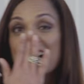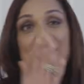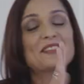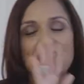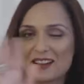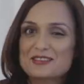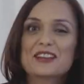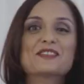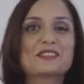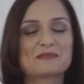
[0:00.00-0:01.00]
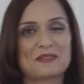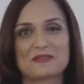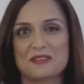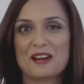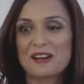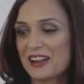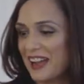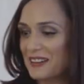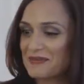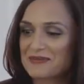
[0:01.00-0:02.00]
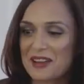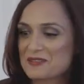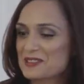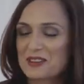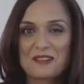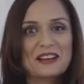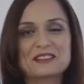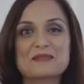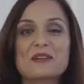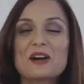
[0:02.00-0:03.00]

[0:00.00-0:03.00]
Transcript: I've done this before. Okay, so that was so random.